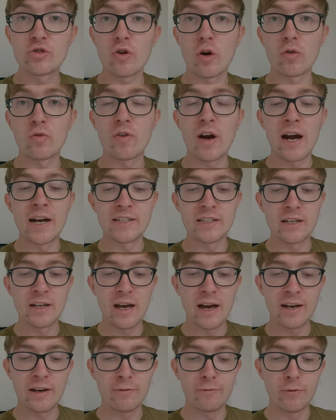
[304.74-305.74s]
strong
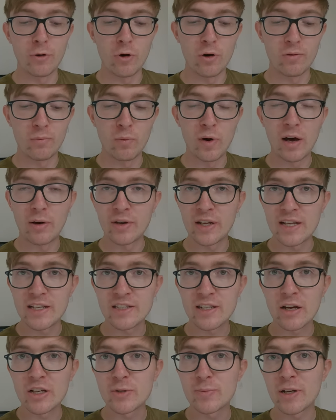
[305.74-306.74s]
rider, and I thought, well,
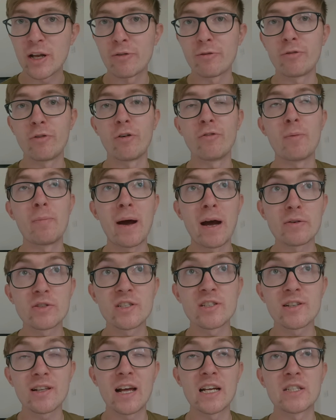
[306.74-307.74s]
he's going to be going for the
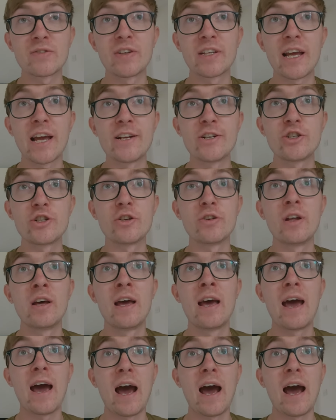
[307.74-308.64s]
mountains classification,